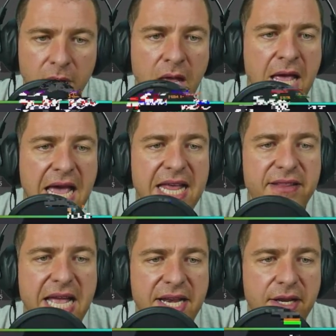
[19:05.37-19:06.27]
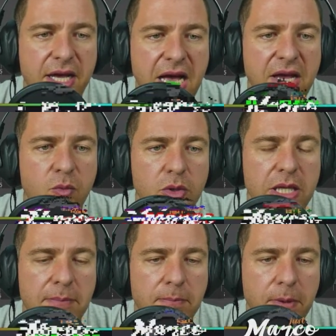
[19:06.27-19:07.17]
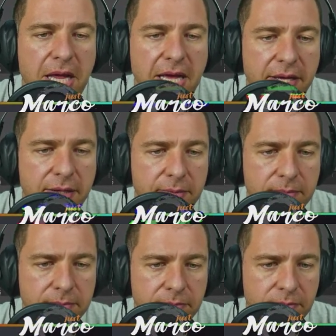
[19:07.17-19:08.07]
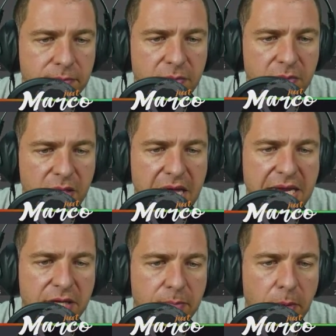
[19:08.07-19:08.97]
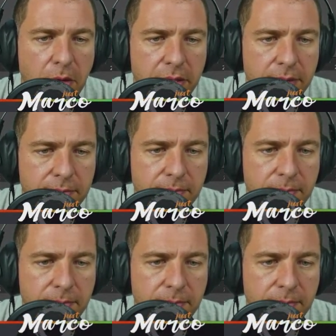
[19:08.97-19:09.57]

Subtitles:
And then I will apply edit poly.